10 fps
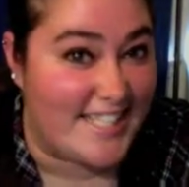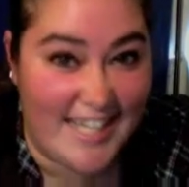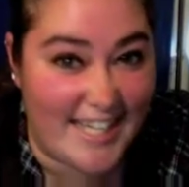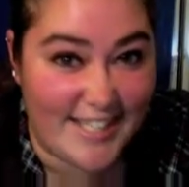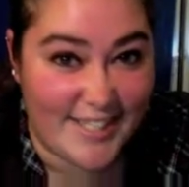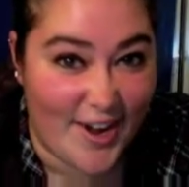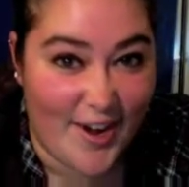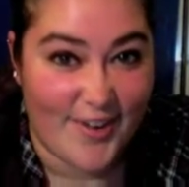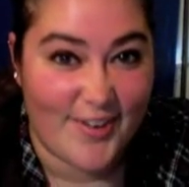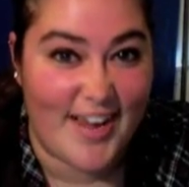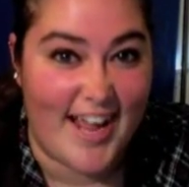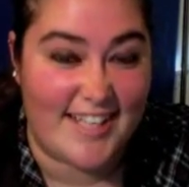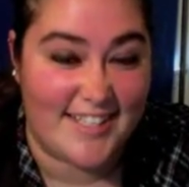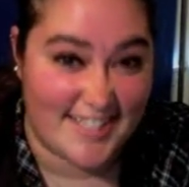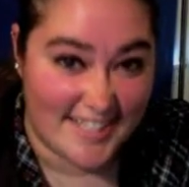didn't know,
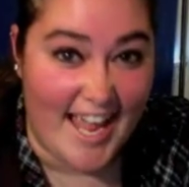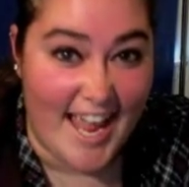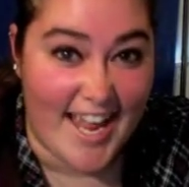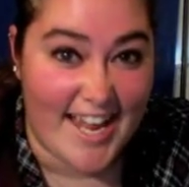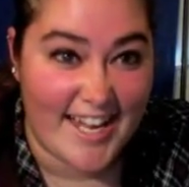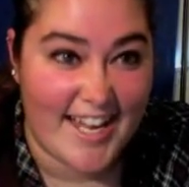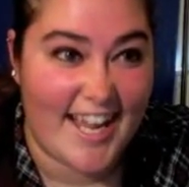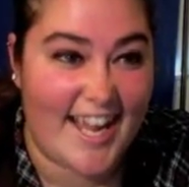and sang,